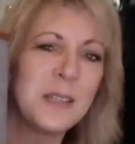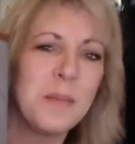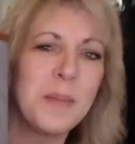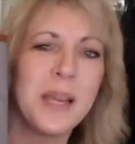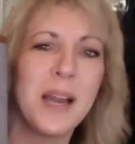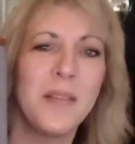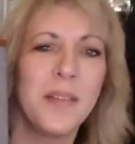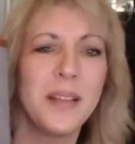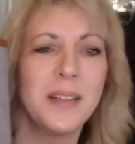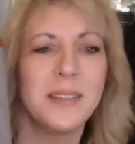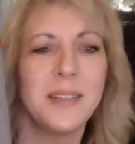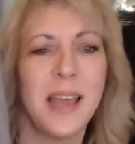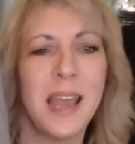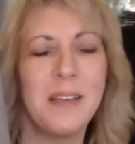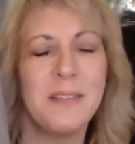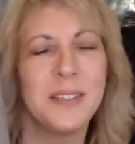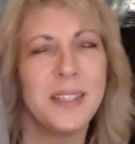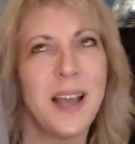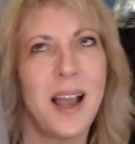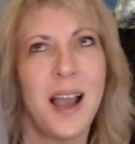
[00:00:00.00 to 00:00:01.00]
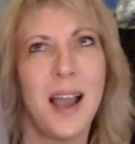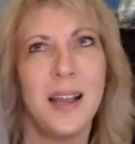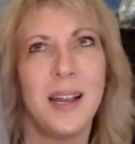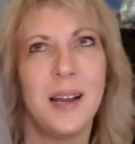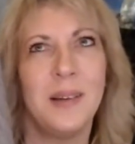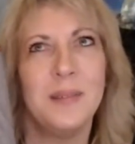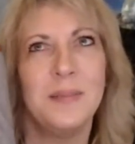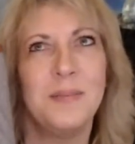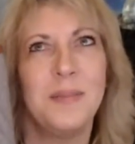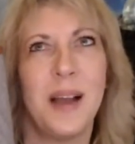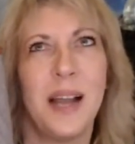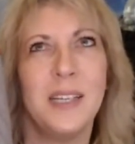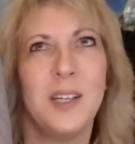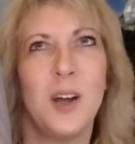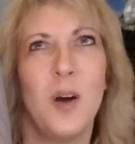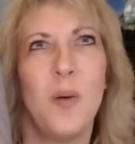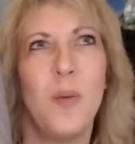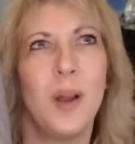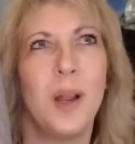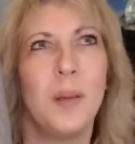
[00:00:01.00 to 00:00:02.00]
to be on the safe side, I I
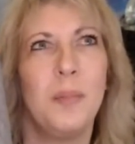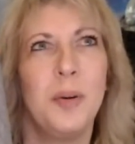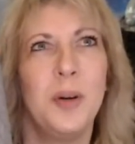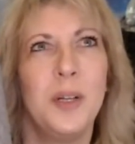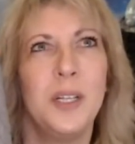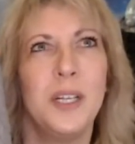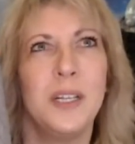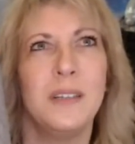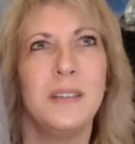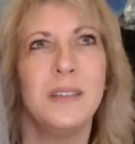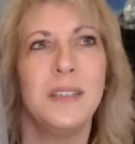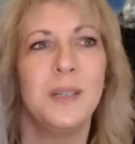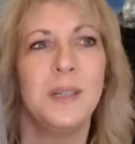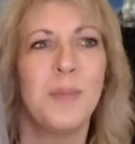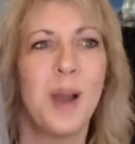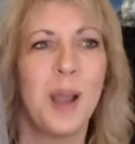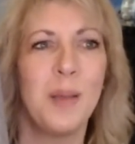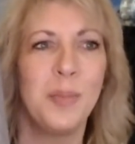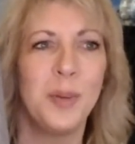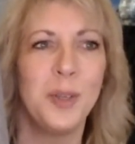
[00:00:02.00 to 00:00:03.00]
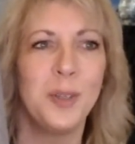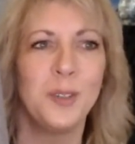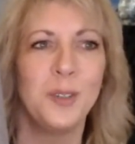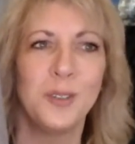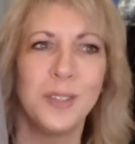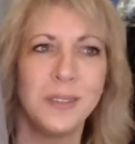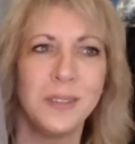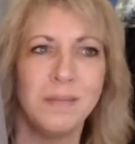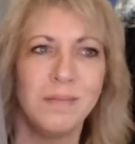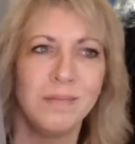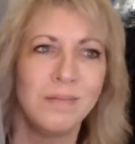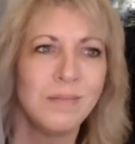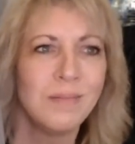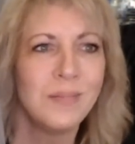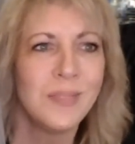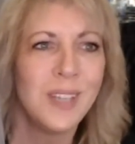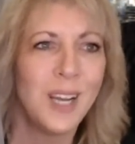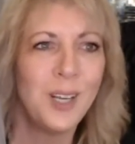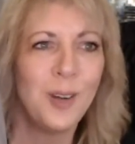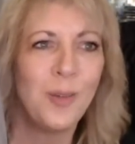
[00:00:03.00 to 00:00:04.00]
don't want to put it in my booth, and
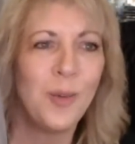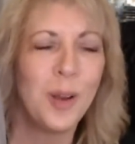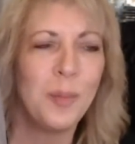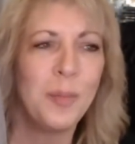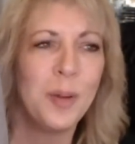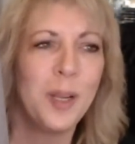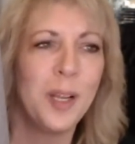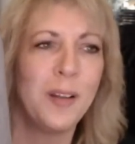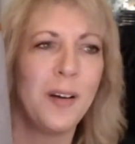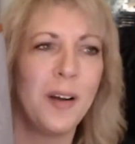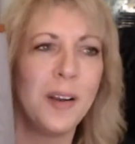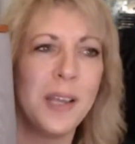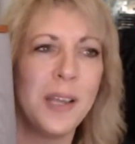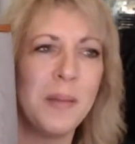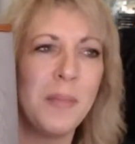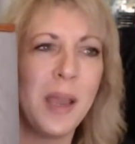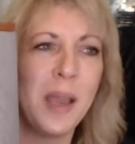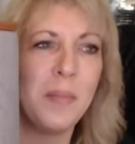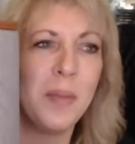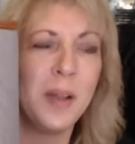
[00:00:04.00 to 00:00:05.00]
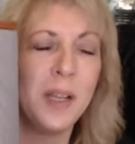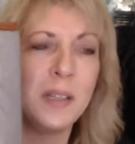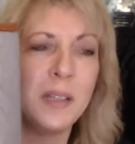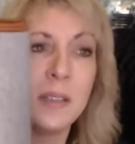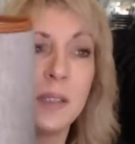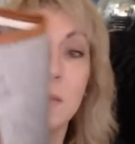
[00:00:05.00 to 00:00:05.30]
I don't want to put it on eBay. But it's